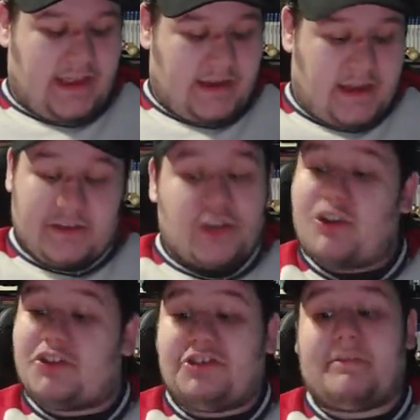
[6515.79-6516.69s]
and he
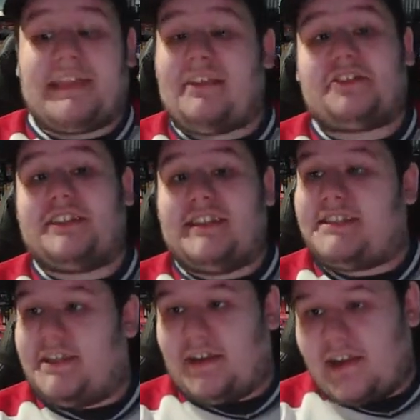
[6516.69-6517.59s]
couldn't do shit with Anderson
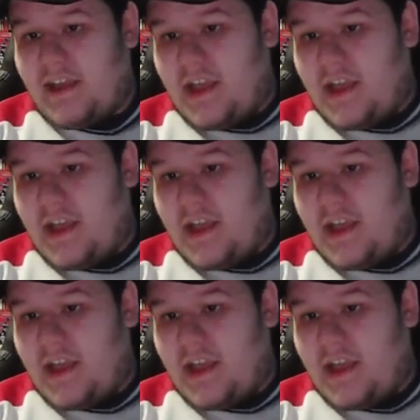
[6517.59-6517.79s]
this year